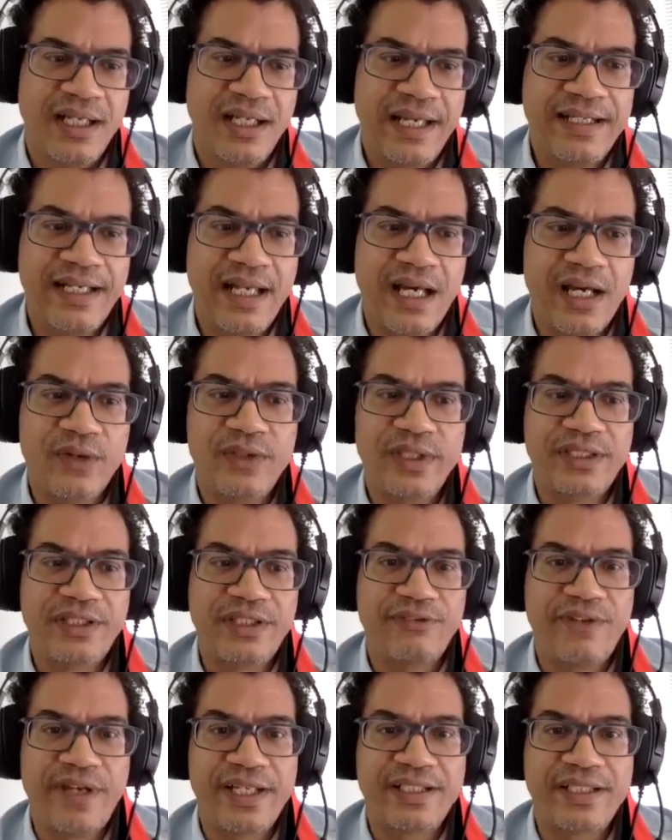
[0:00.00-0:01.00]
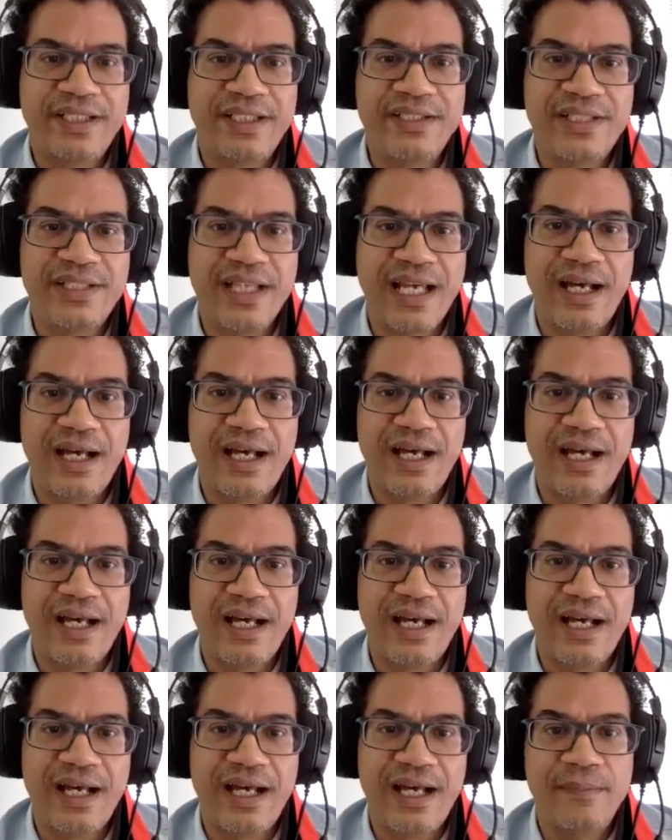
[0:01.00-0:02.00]
And now that the vaccines are
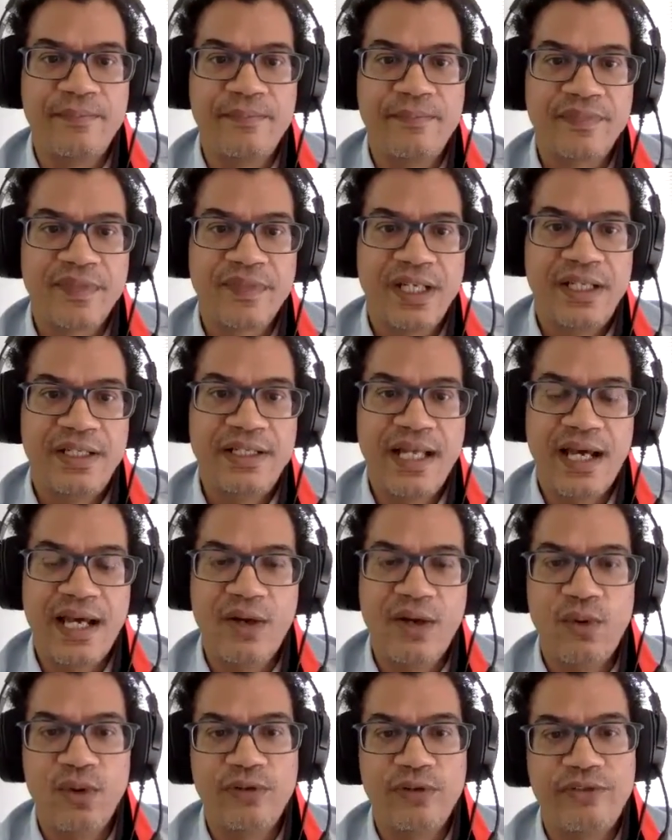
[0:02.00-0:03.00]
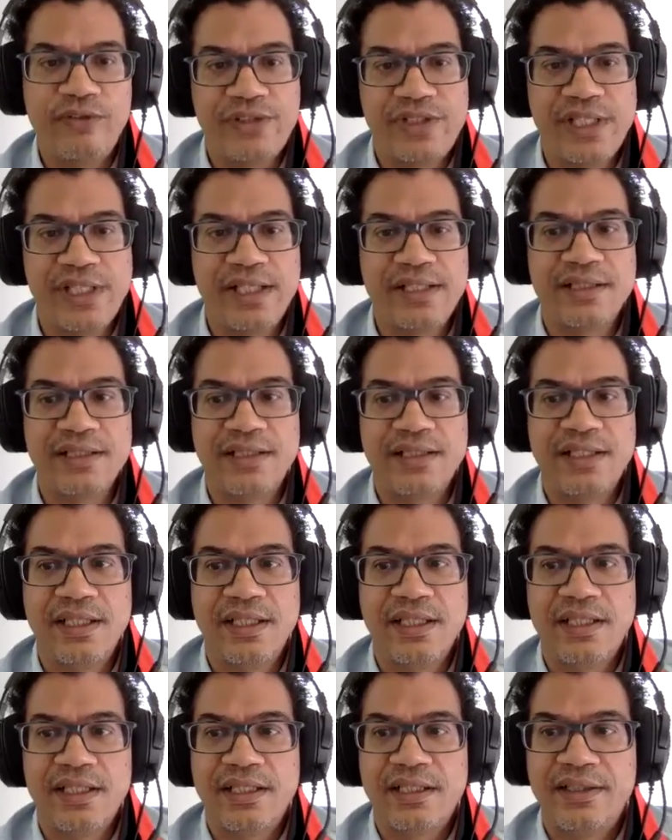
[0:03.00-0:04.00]
out there, now all of a sudden
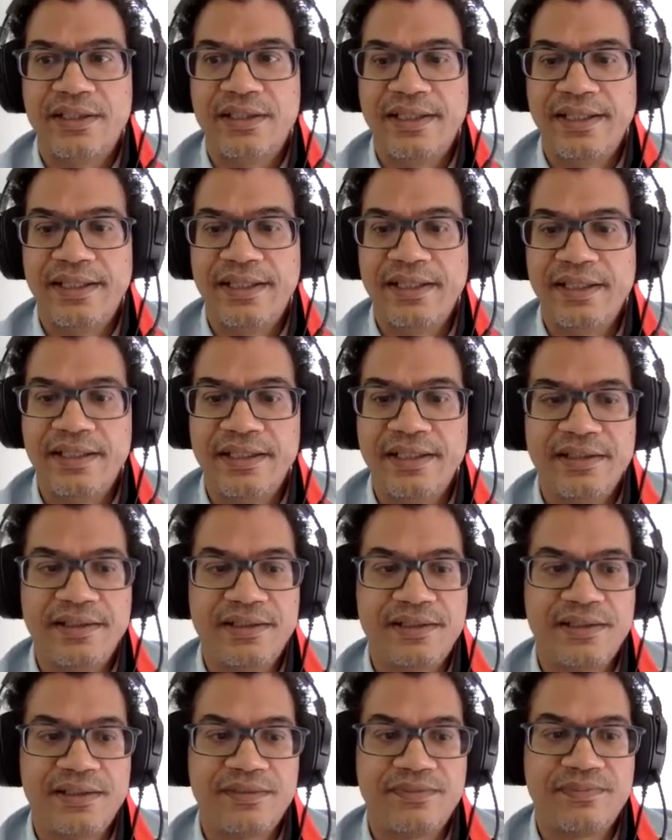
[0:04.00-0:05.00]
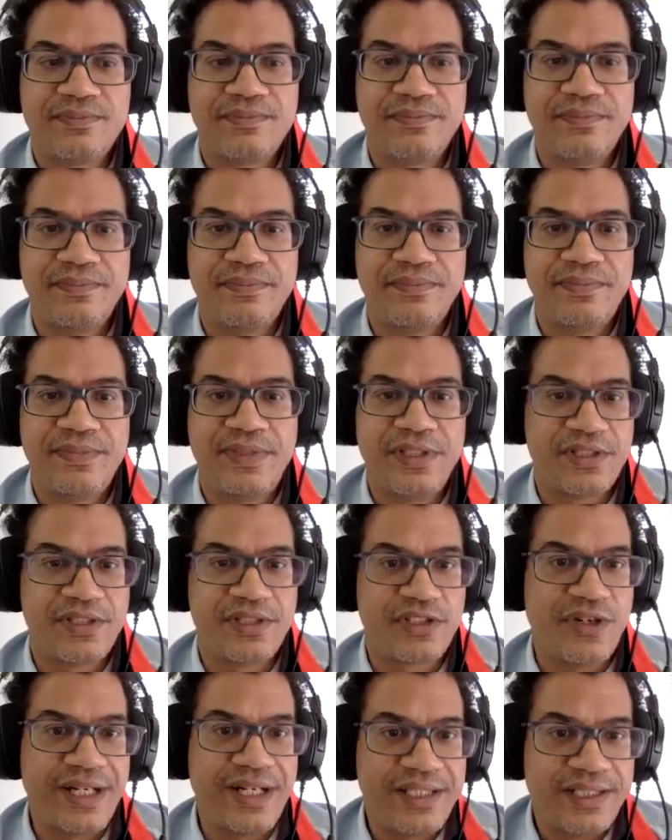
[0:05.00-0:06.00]
there is this
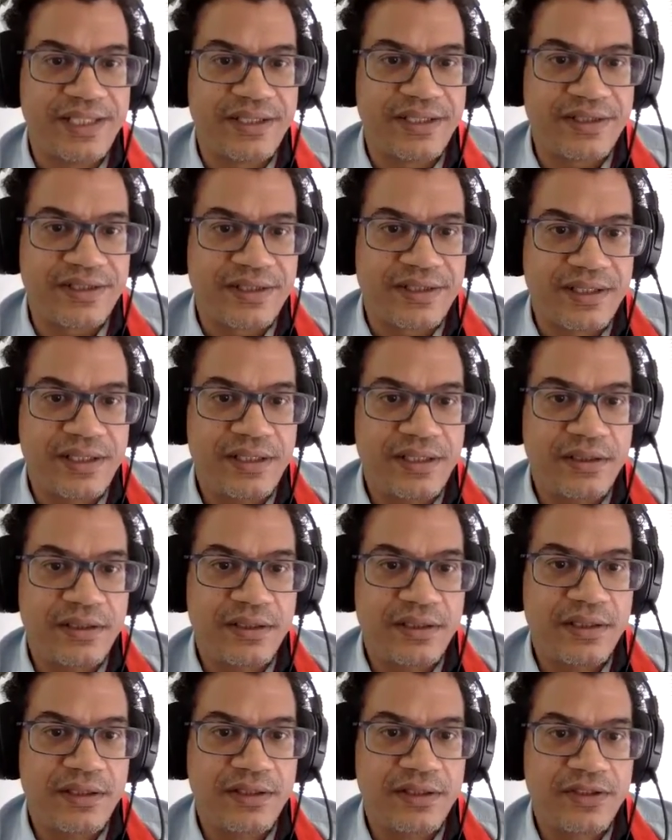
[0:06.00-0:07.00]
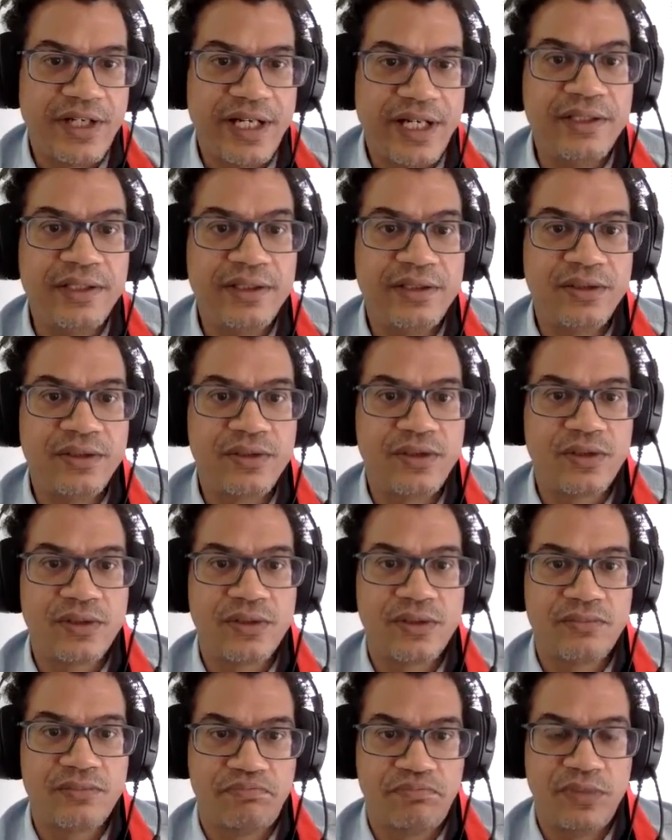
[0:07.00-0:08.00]
crisis in trying to
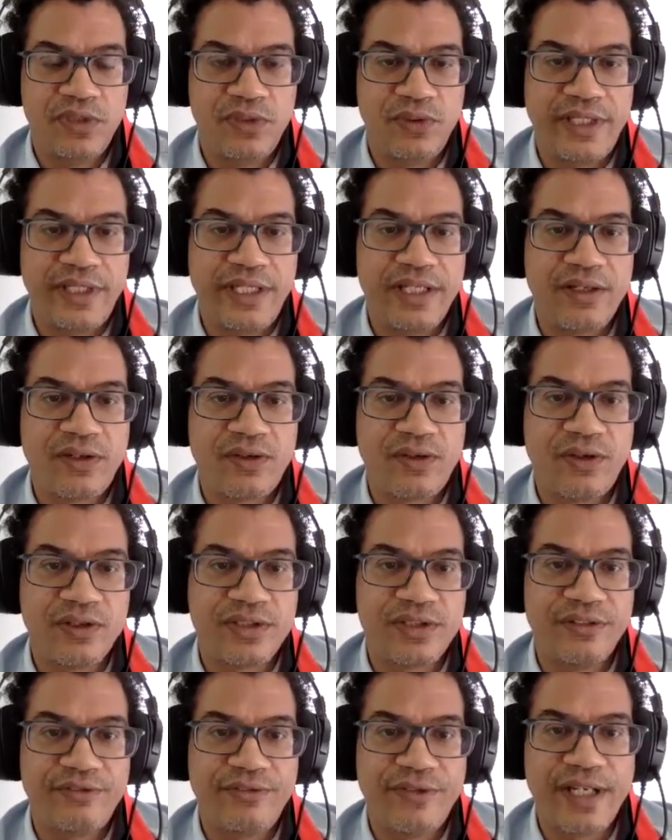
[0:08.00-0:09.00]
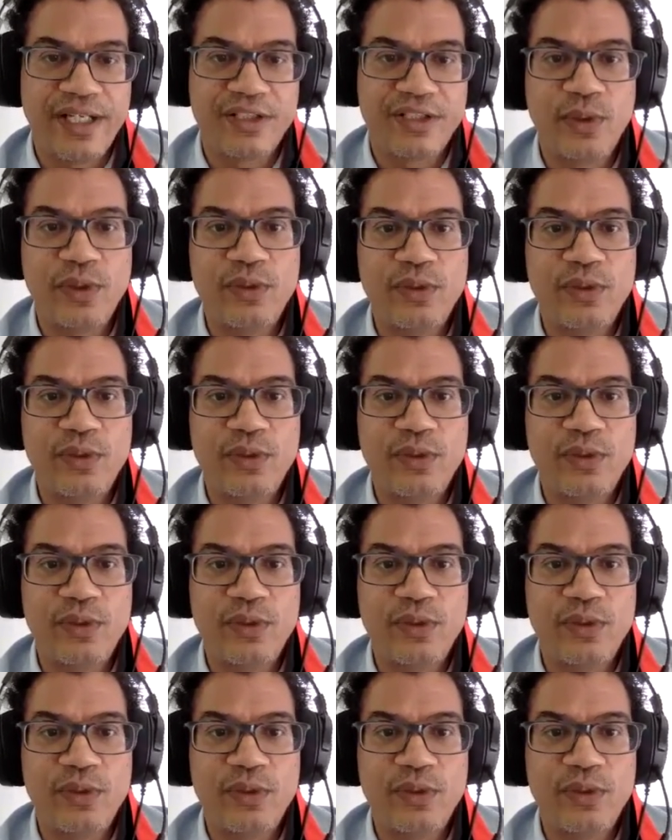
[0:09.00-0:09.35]
get across the facts.